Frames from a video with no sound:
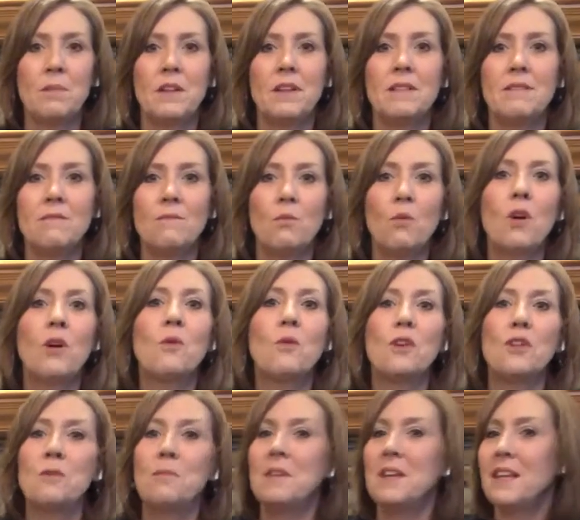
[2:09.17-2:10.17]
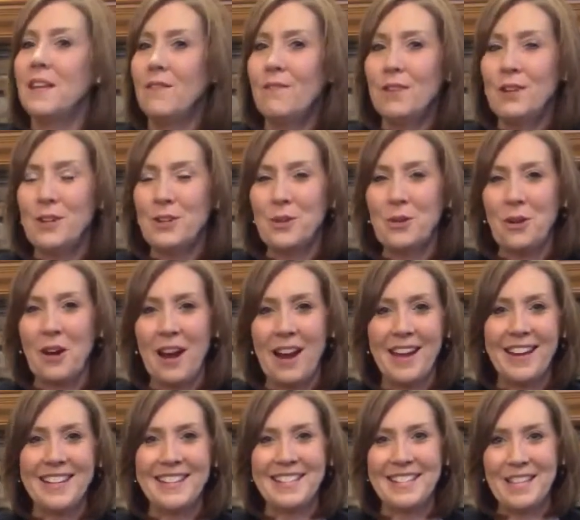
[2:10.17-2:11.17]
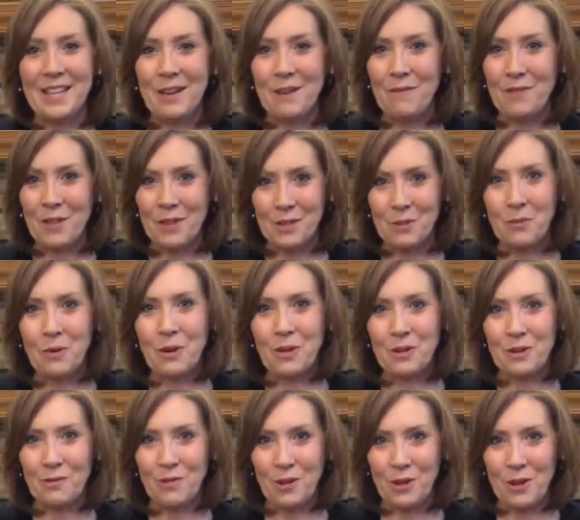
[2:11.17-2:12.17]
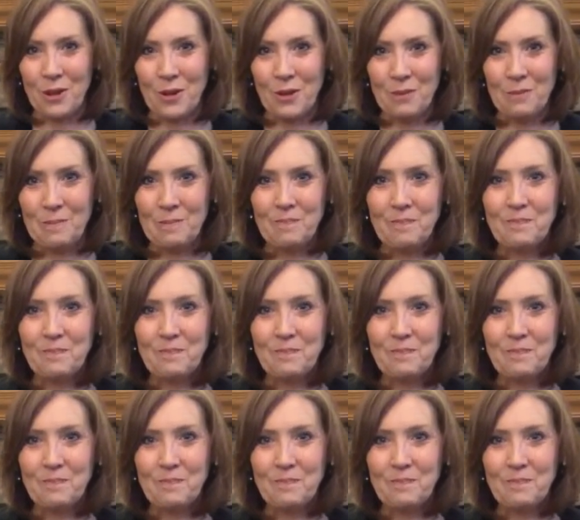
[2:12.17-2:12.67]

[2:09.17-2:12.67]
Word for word: but work with me, give it a try and see if this works for you.